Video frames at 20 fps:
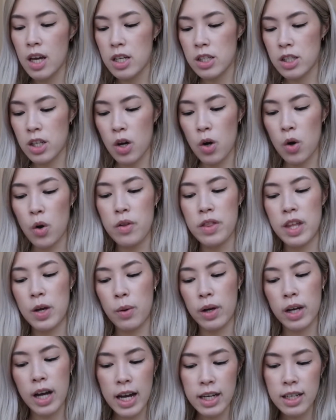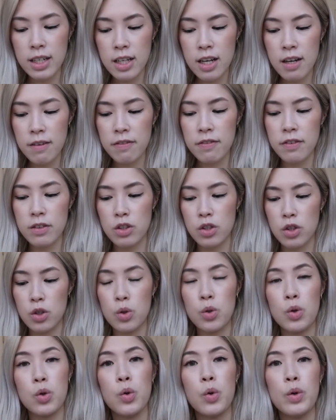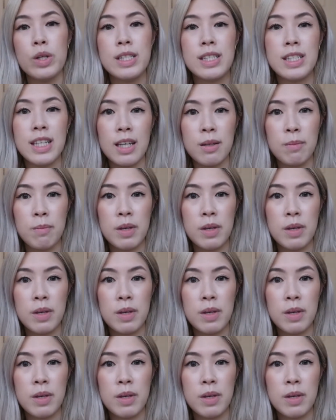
So they were kind enough to send